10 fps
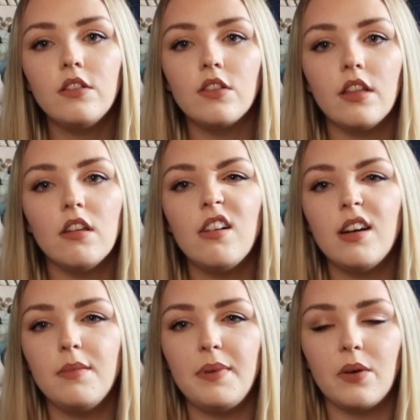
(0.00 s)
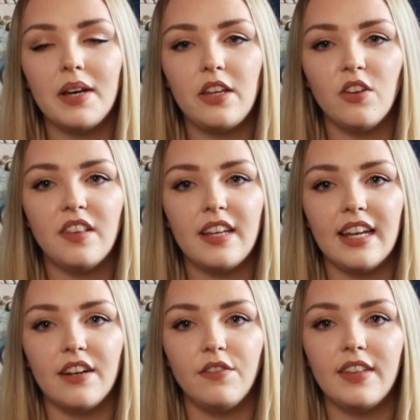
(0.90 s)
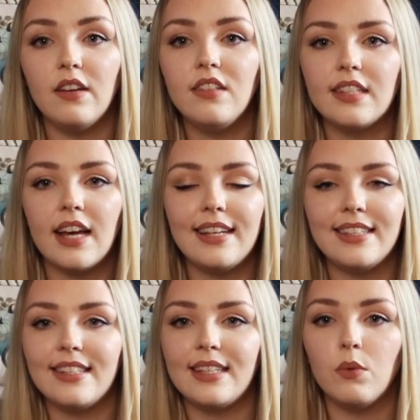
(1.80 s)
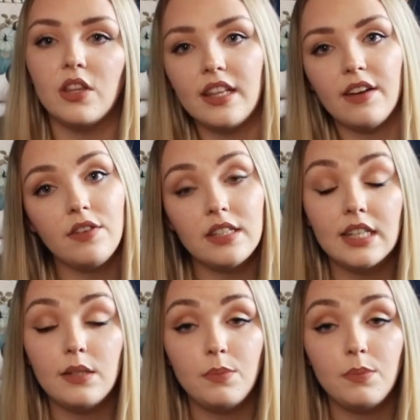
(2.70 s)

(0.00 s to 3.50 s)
so I thought it would be quite good to kind of downsize and see what the difference is